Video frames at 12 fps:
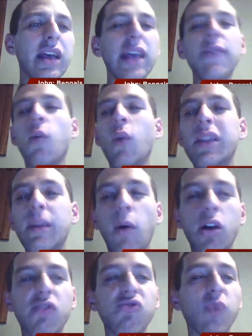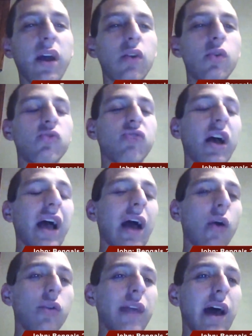even with DeMarcus Ware, who's
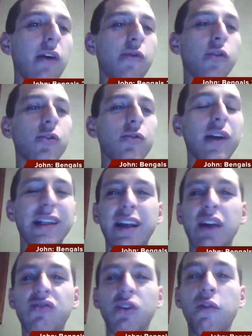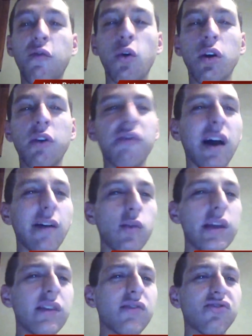out now for, I think I saw 4 to 5
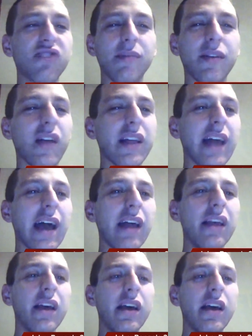weeks or something like that.